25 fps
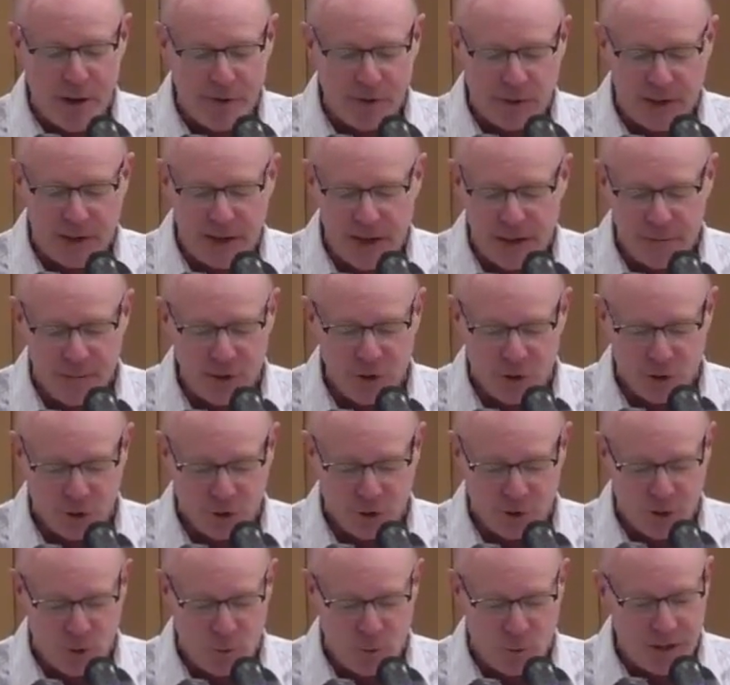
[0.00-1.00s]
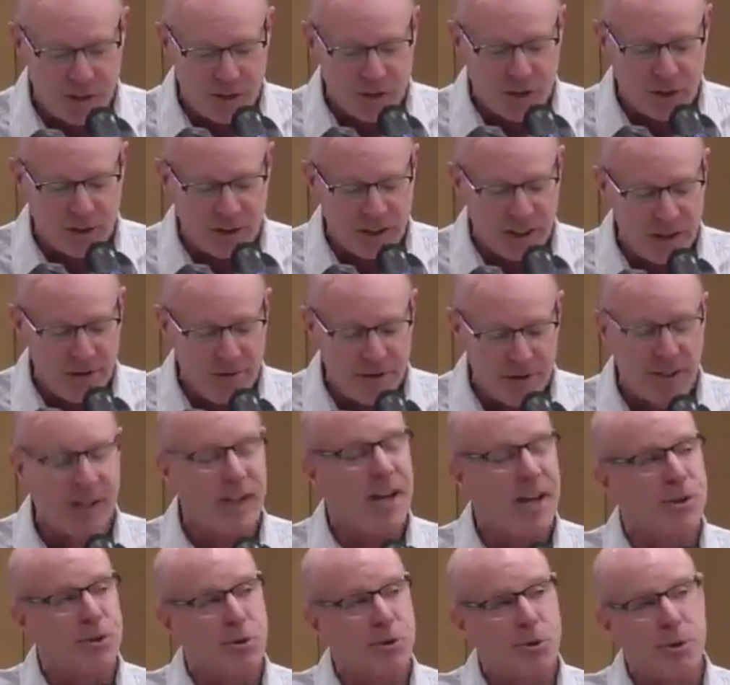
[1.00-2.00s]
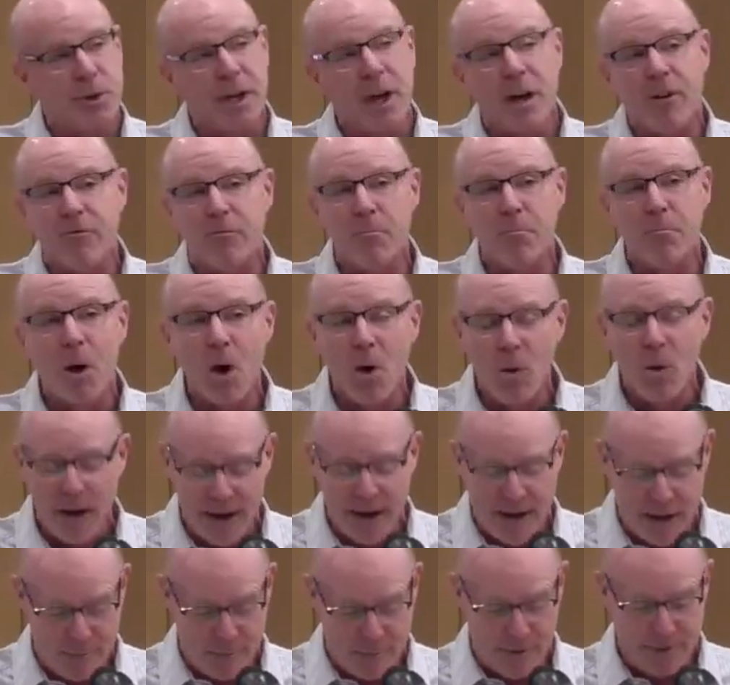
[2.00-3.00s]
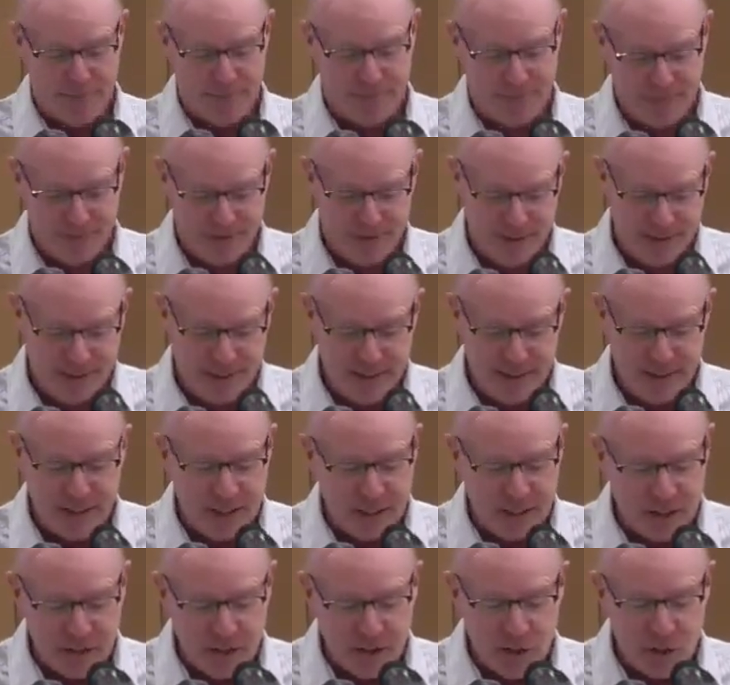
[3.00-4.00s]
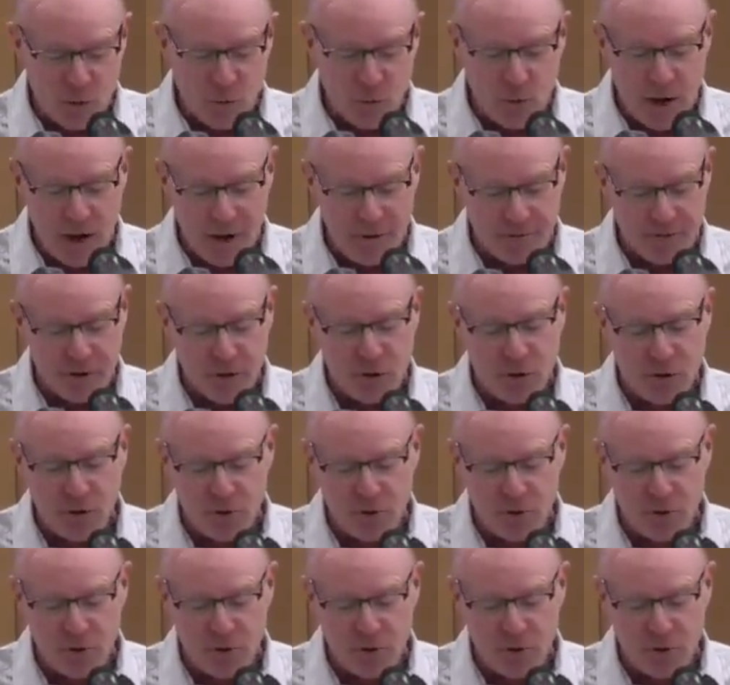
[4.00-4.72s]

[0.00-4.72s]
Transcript: Bethlehem in Judah went to live in the country of Moab he and his wife and